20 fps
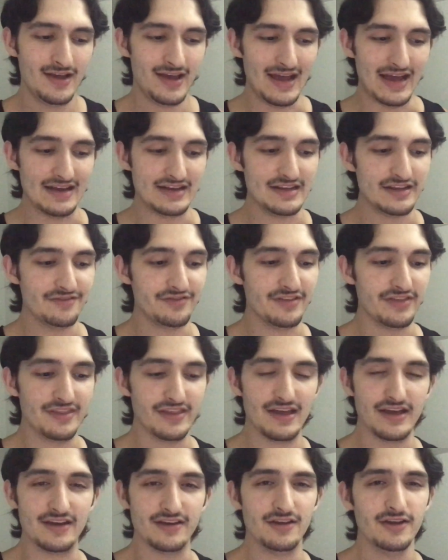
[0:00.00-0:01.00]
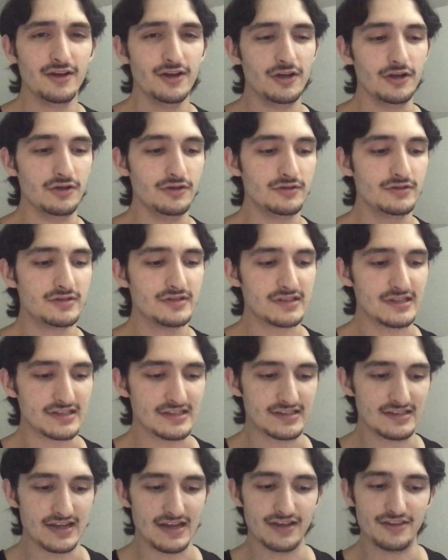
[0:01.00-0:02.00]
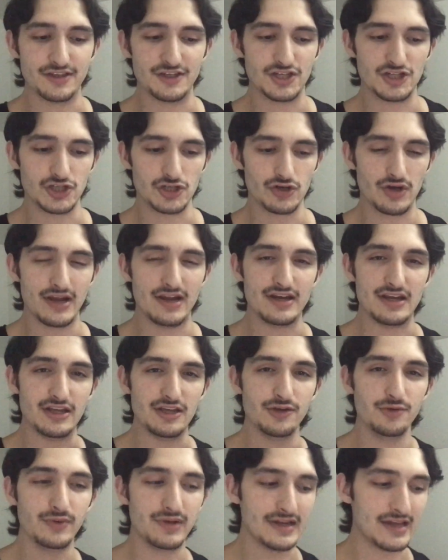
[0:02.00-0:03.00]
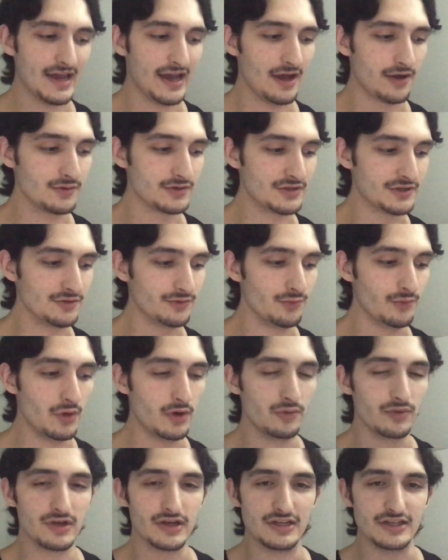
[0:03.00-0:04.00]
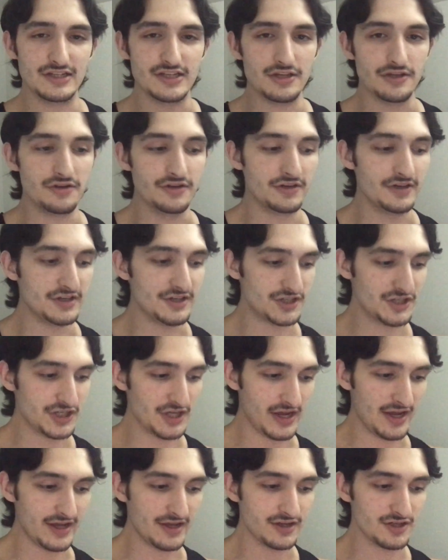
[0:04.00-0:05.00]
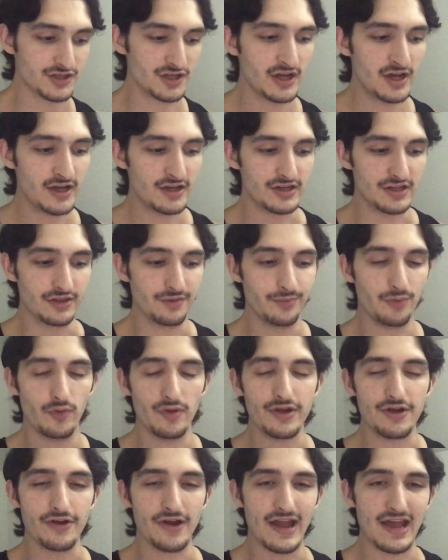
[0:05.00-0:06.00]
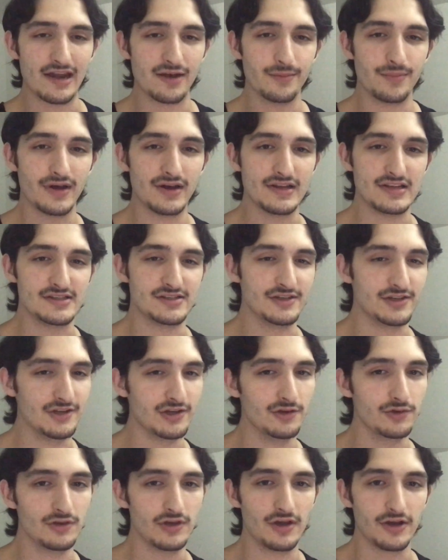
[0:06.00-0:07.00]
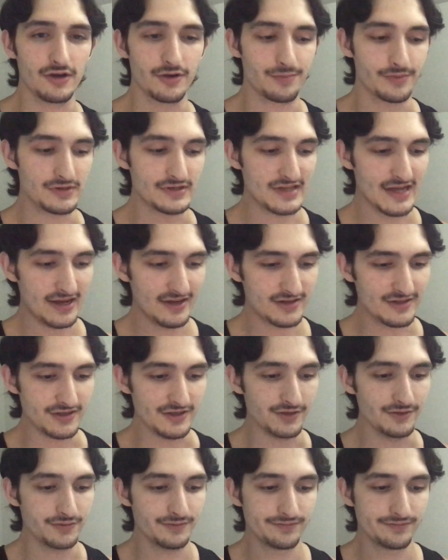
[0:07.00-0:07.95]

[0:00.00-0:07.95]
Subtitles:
and even then, who's to say the strain you encountered won't continue to change to the point your antibodies no longer protect you?